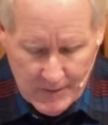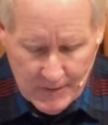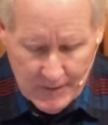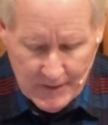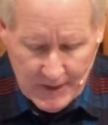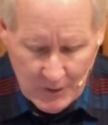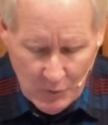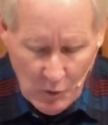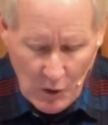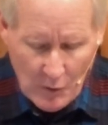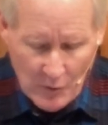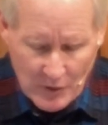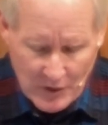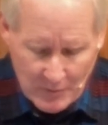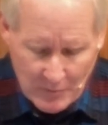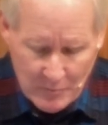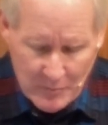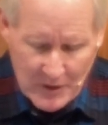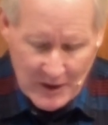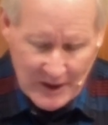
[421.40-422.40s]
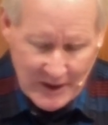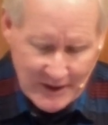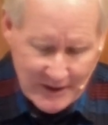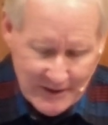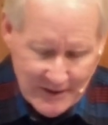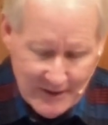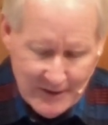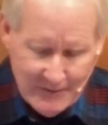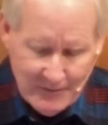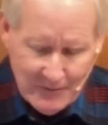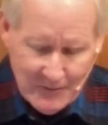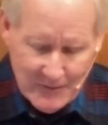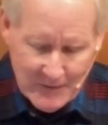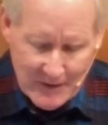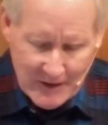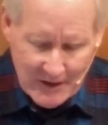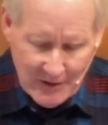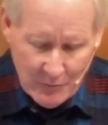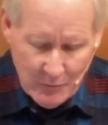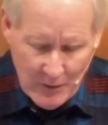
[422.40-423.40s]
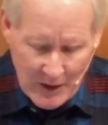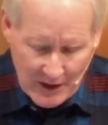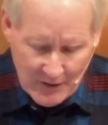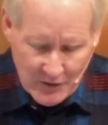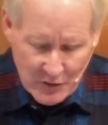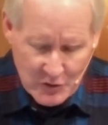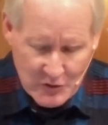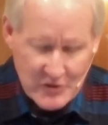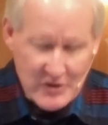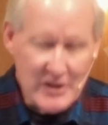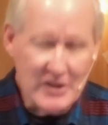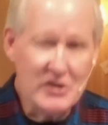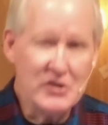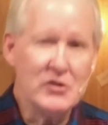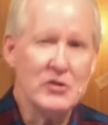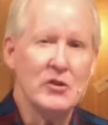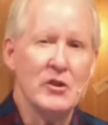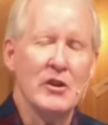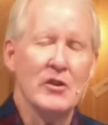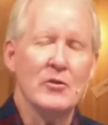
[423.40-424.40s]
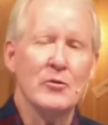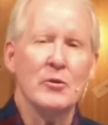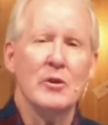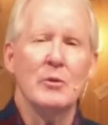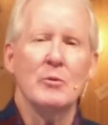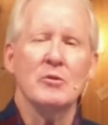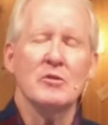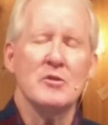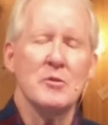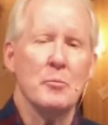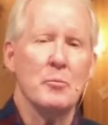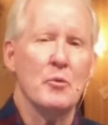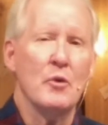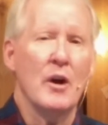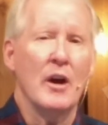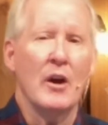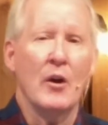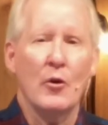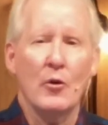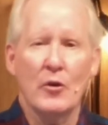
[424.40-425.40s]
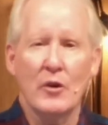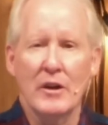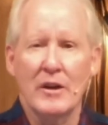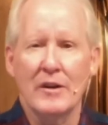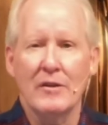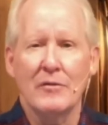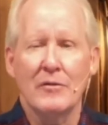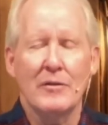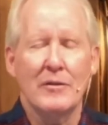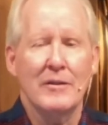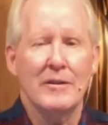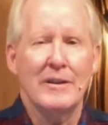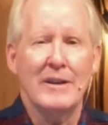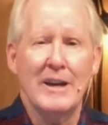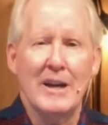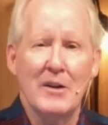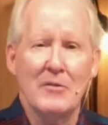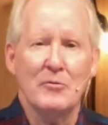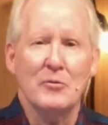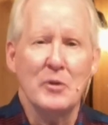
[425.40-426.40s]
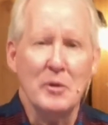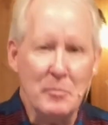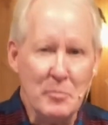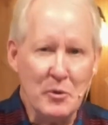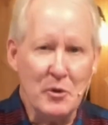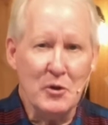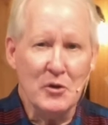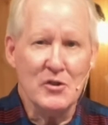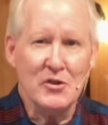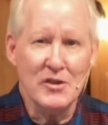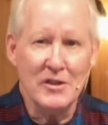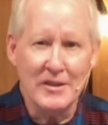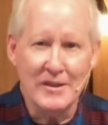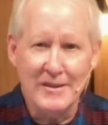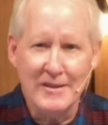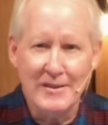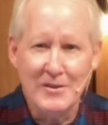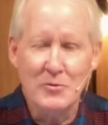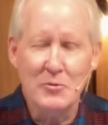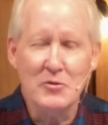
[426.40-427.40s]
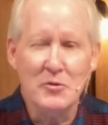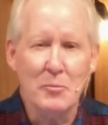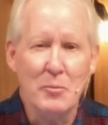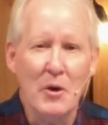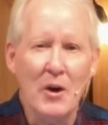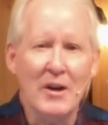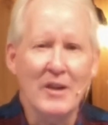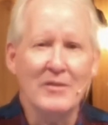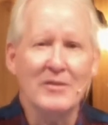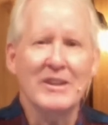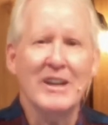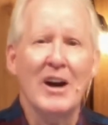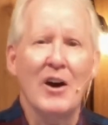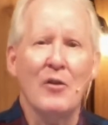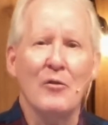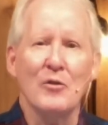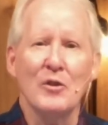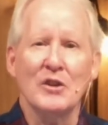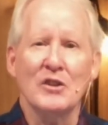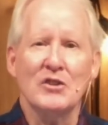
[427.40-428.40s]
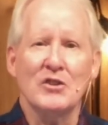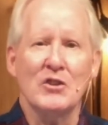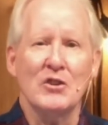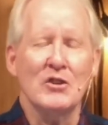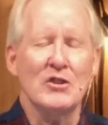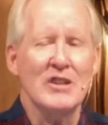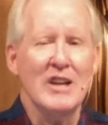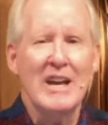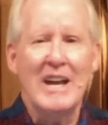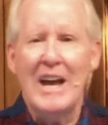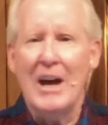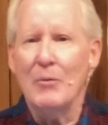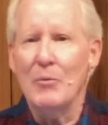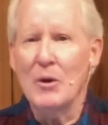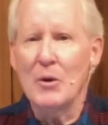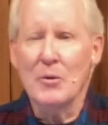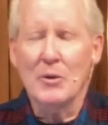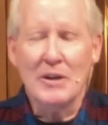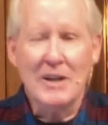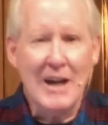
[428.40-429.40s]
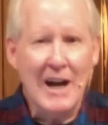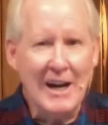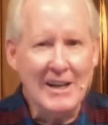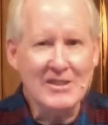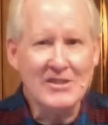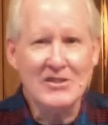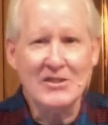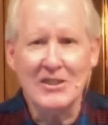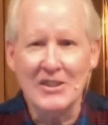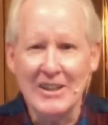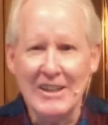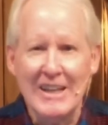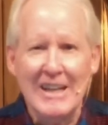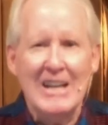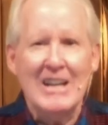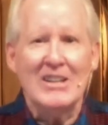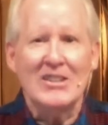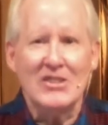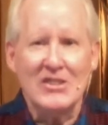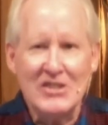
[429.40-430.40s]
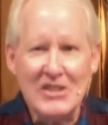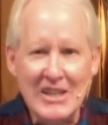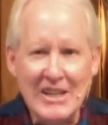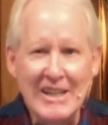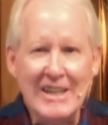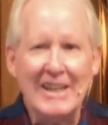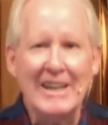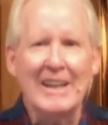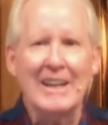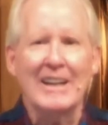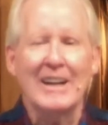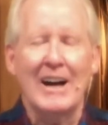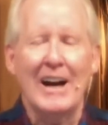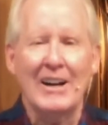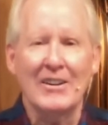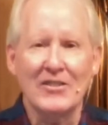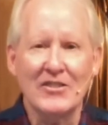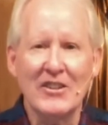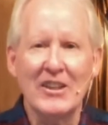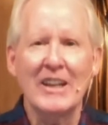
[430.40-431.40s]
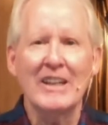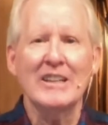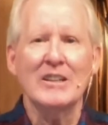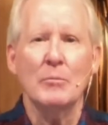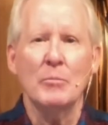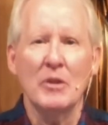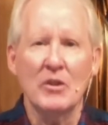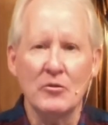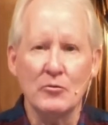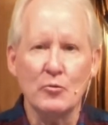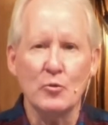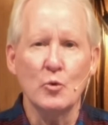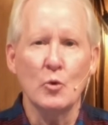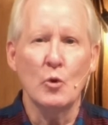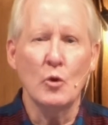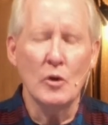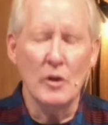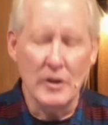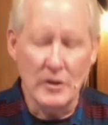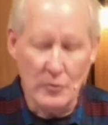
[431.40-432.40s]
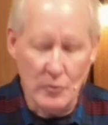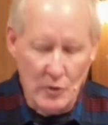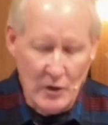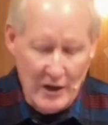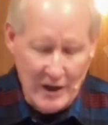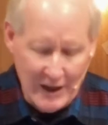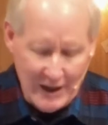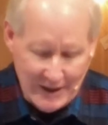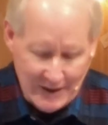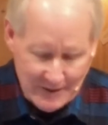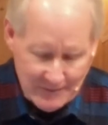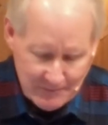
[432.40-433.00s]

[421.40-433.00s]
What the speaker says: And what would it mean if Matthew 6:33 was the priority of every person who was a part of Calvary Church, and we were constantly seeking God's kingdom, his rule and reign?